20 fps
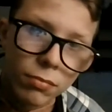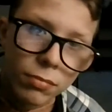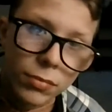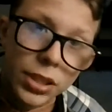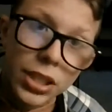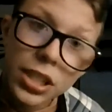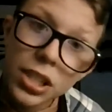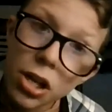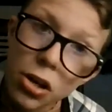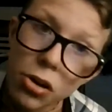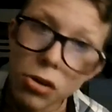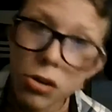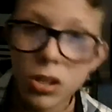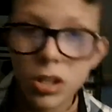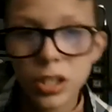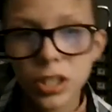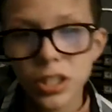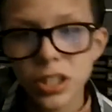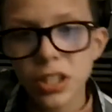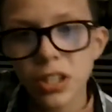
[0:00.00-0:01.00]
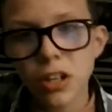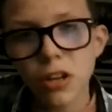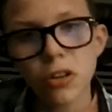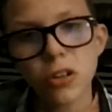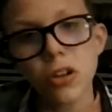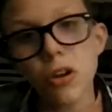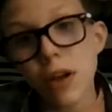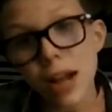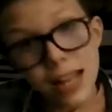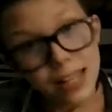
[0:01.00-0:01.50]
You know,
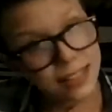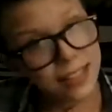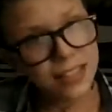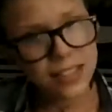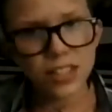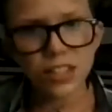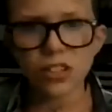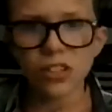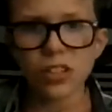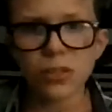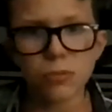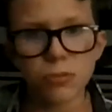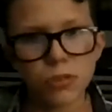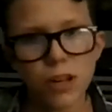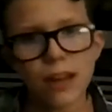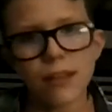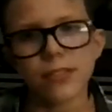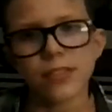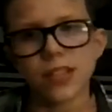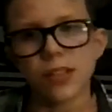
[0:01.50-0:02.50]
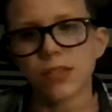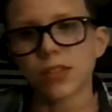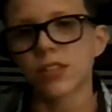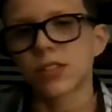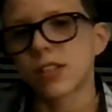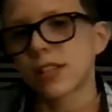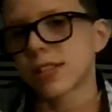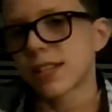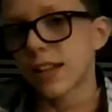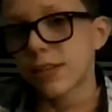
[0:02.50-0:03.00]
you guys can still subscribe to someone who
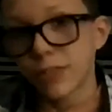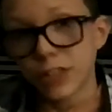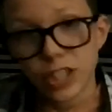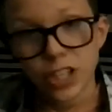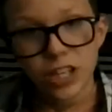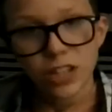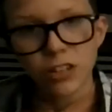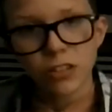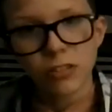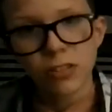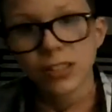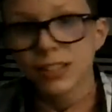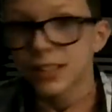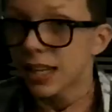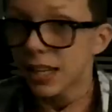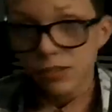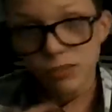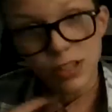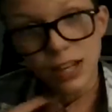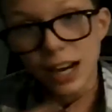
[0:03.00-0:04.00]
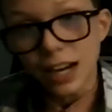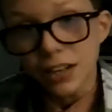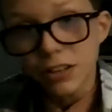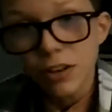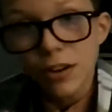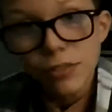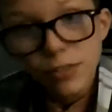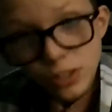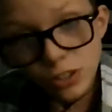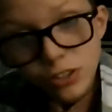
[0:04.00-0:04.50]
does have a channel. That's what I do
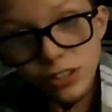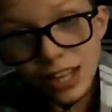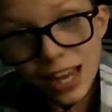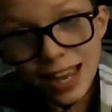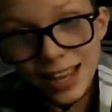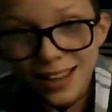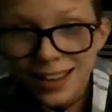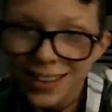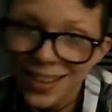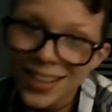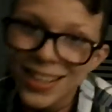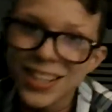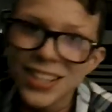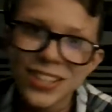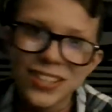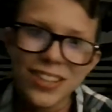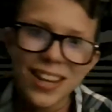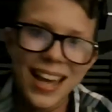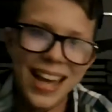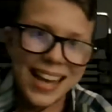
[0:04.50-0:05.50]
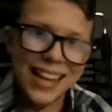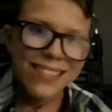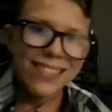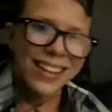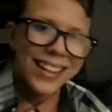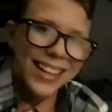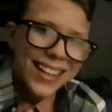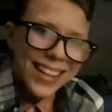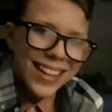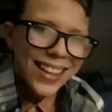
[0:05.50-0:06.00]
every single day. So
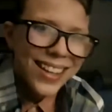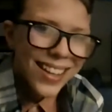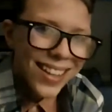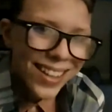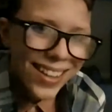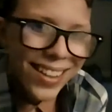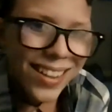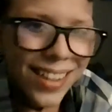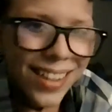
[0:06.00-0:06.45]
anyway, I